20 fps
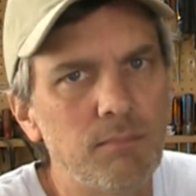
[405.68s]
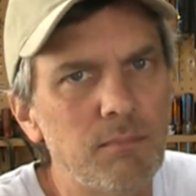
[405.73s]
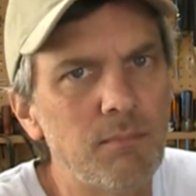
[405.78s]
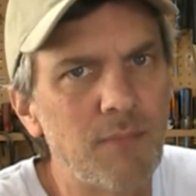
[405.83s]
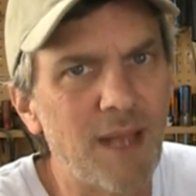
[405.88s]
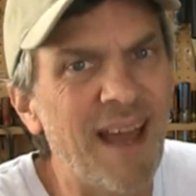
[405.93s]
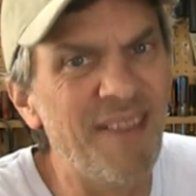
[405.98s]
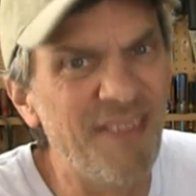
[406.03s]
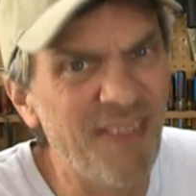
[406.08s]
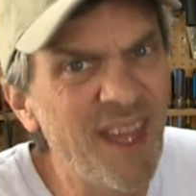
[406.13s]

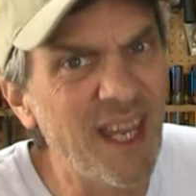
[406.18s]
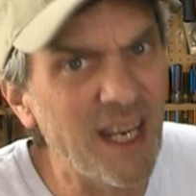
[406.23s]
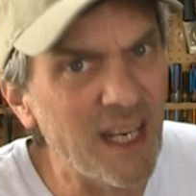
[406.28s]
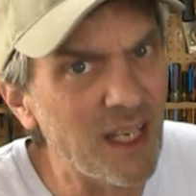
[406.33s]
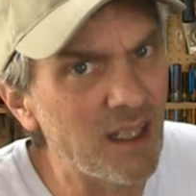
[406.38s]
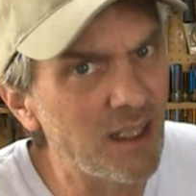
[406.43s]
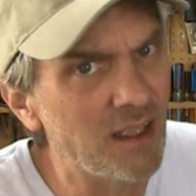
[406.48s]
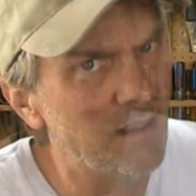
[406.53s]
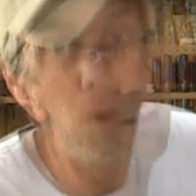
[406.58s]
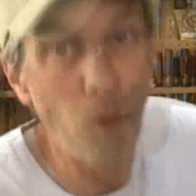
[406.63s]
I
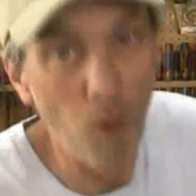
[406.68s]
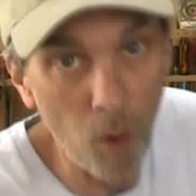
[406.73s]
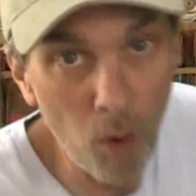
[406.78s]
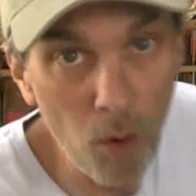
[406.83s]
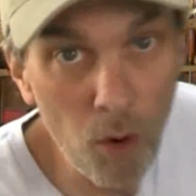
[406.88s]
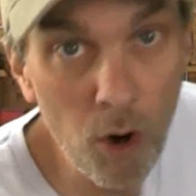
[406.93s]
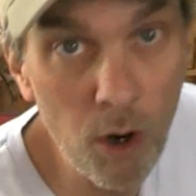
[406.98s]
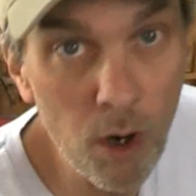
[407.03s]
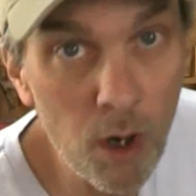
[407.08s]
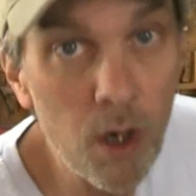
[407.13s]
think.
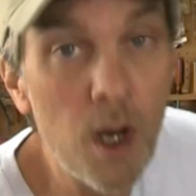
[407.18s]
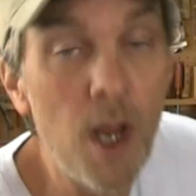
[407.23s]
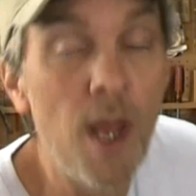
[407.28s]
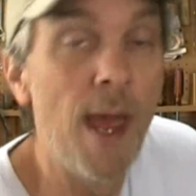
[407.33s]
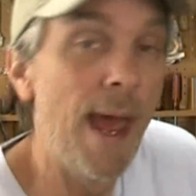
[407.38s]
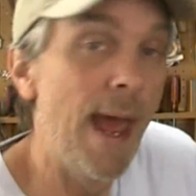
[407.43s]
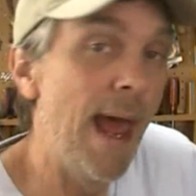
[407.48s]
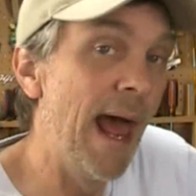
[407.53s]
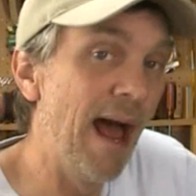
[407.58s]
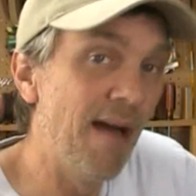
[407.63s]
Or
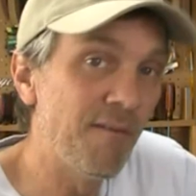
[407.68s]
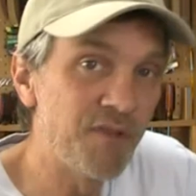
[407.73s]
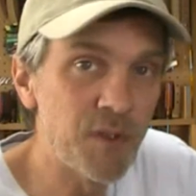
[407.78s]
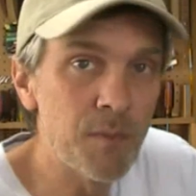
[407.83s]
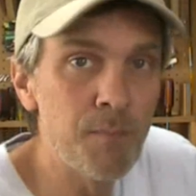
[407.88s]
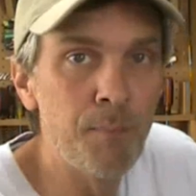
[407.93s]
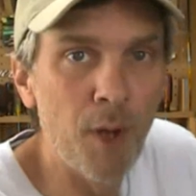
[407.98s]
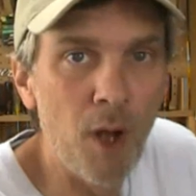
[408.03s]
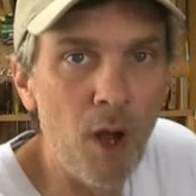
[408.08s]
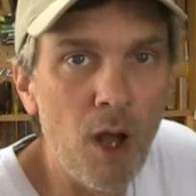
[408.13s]
have
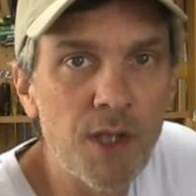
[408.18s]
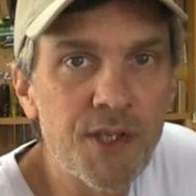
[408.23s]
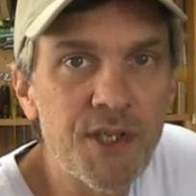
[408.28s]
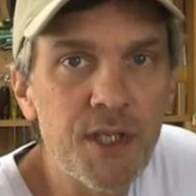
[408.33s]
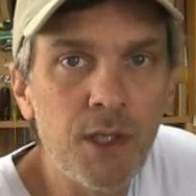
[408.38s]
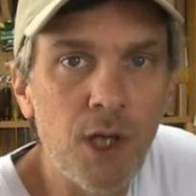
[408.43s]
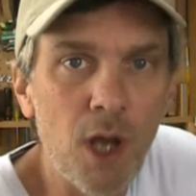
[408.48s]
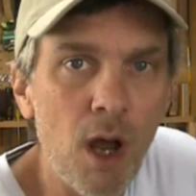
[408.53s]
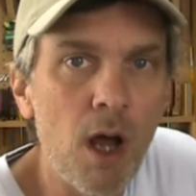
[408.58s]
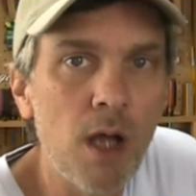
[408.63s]
some balls
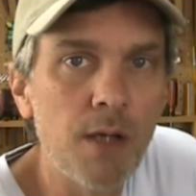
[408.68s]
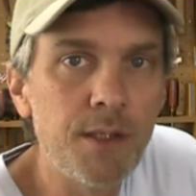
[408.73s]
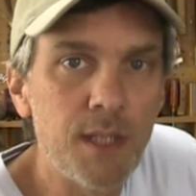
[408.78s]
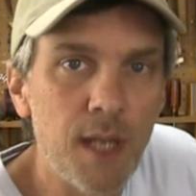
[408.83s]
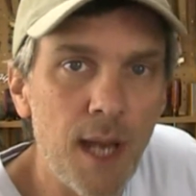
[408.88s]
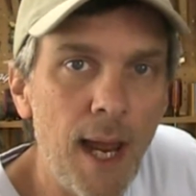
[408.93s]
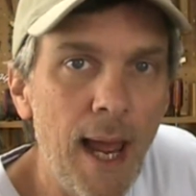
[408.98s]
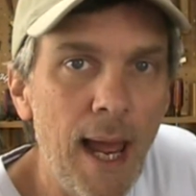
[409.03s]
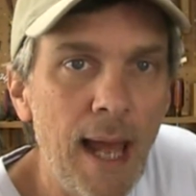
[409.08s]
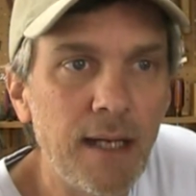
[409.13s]
and
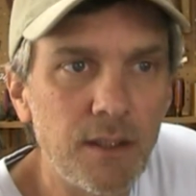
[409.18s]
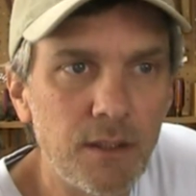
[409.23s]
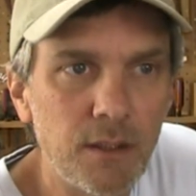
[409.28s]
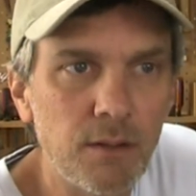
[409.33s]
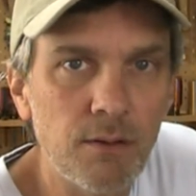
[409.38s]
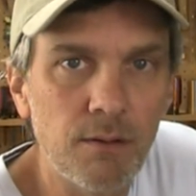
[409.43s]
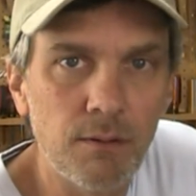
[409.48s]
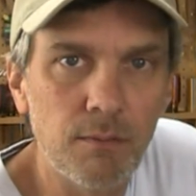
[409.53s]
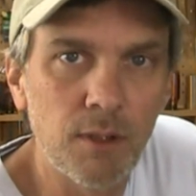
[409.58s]
contact